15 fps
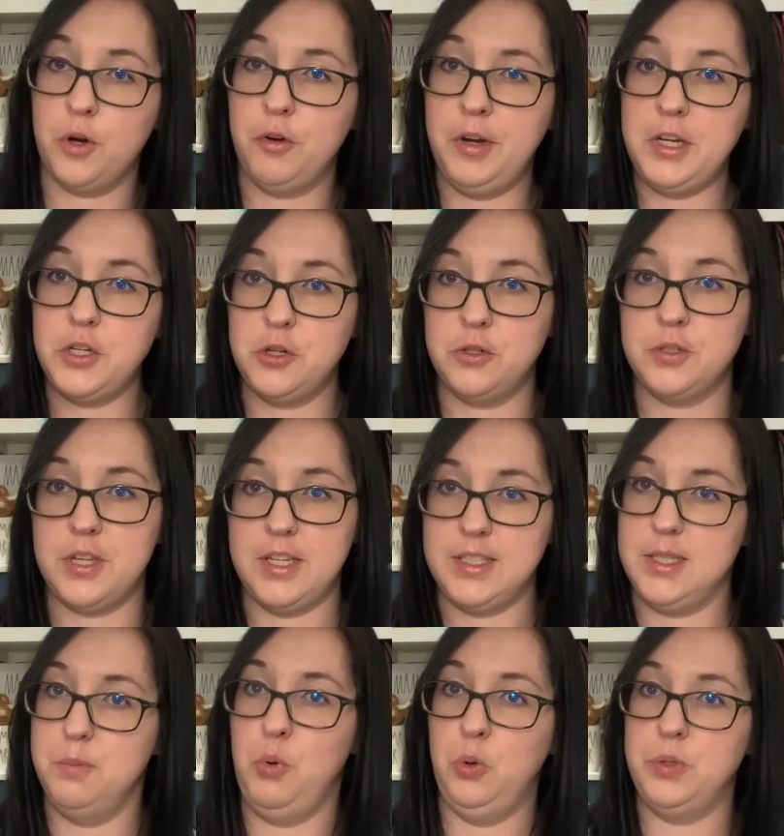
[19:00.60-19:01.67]
creatures is
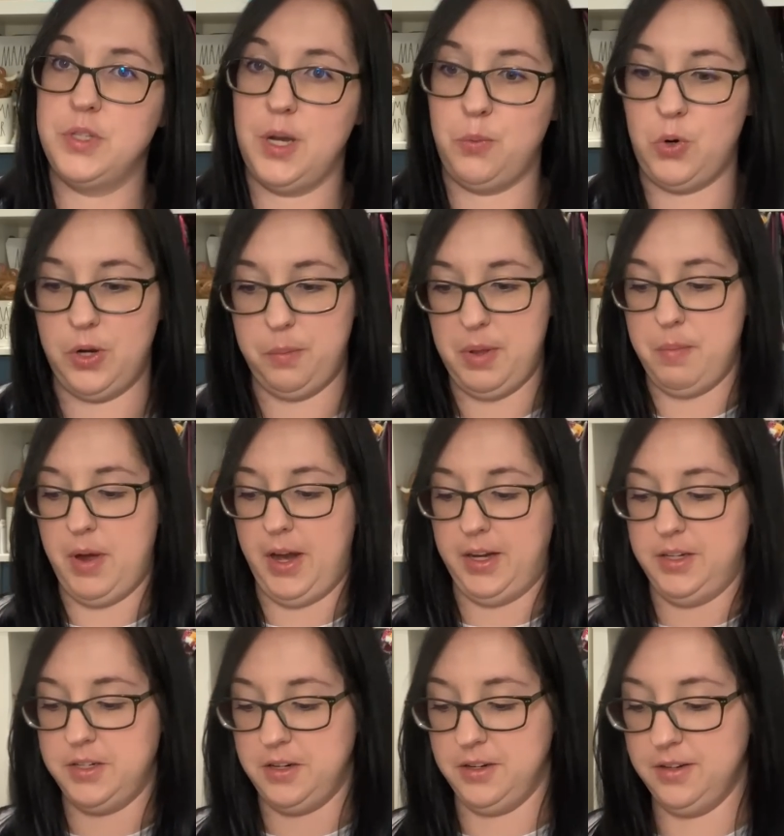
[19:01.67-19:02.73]
the most I want to be
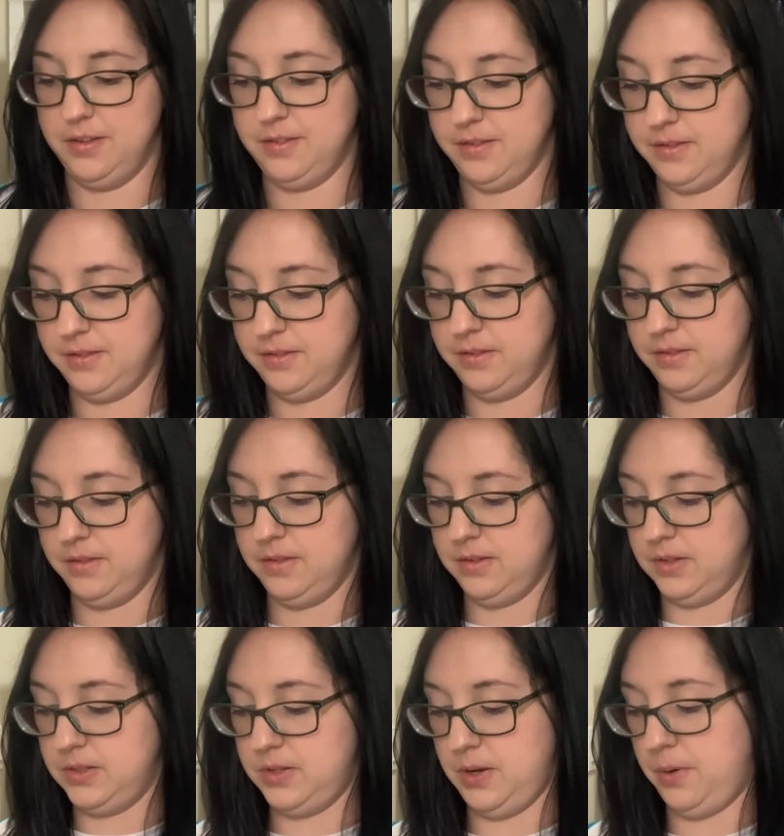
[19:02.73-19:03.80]
behind.
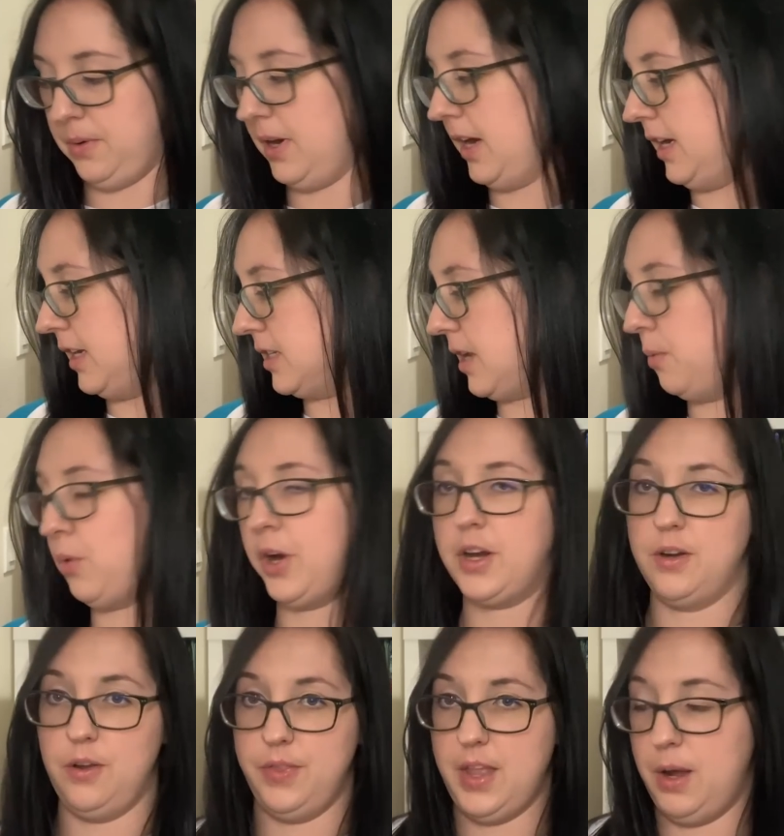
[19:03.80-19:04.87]
So I need to get
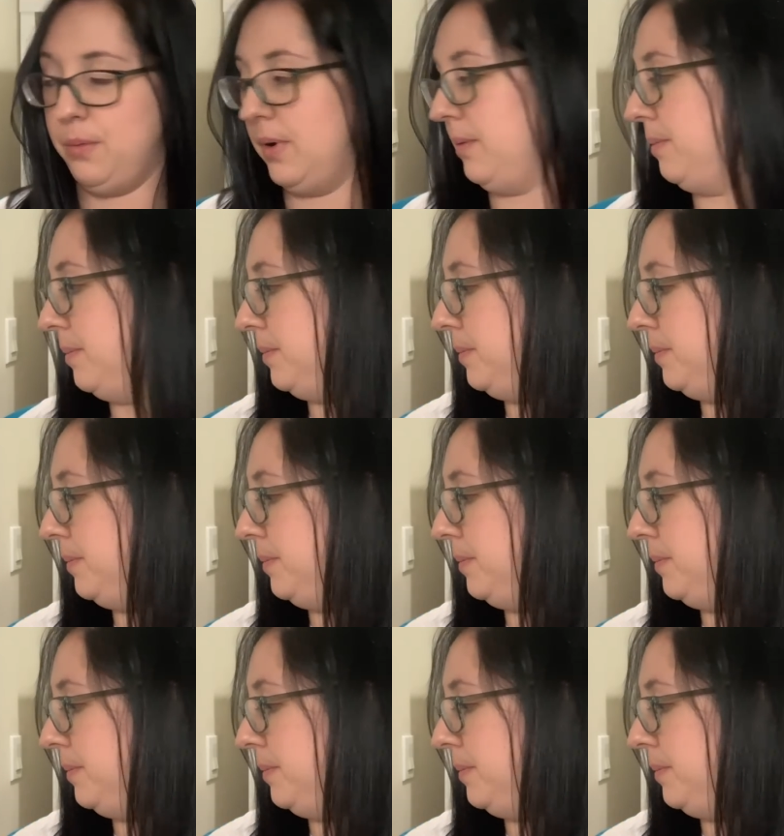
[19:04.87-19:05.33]
working on that one.